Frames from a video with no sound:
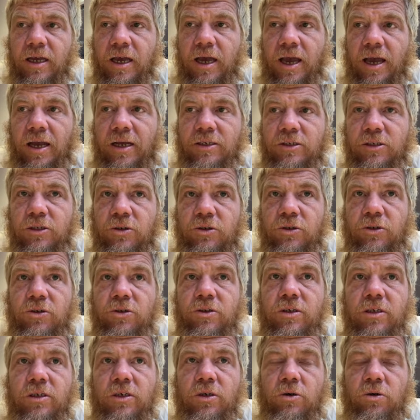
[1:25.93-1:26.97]
And so you
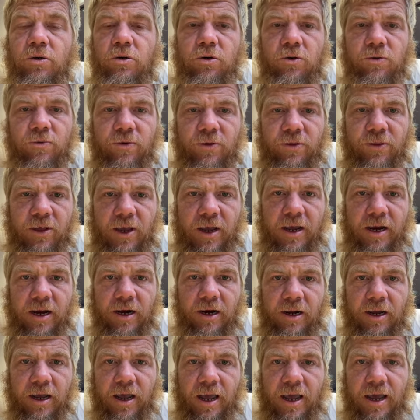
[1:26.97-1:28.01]
can go over
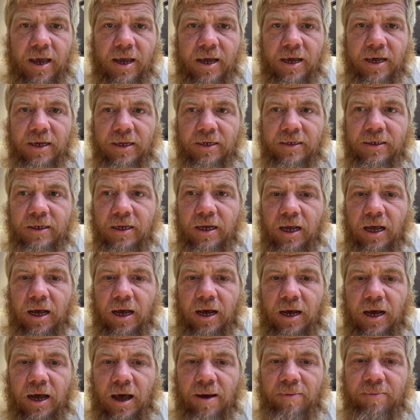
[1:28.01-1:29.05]
there, and
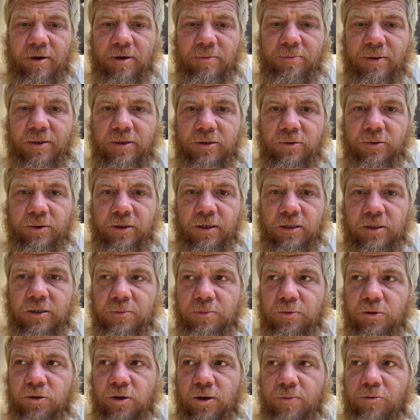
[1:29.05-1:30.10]
uh, I'm going to be doing a
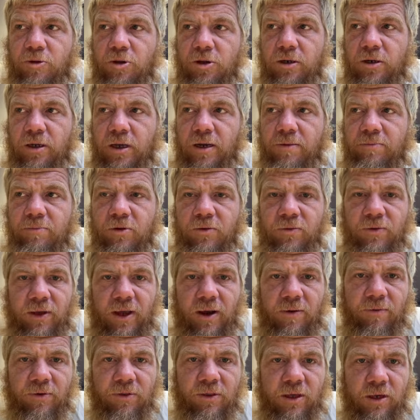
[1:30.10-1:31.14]
subscription and moving
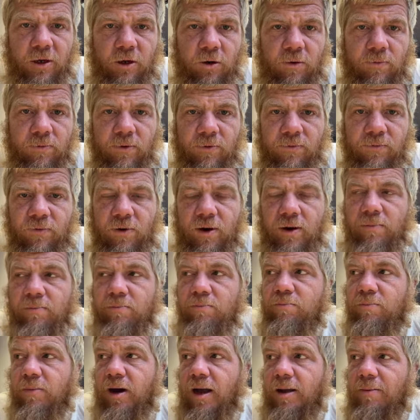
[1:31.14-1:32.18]
everything over from
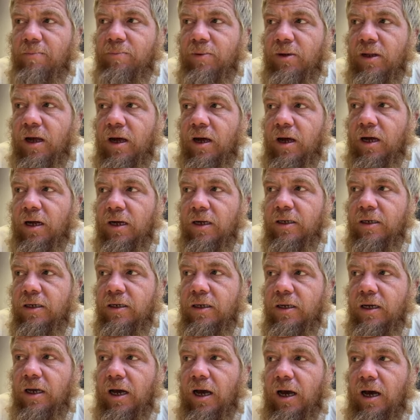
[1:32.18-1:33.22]
my blog,
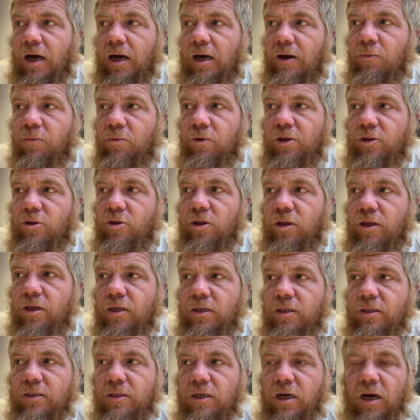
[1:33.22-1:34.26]
uh, which
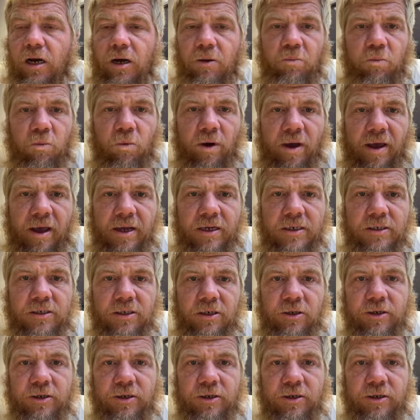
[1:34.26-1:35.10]
is on Wix.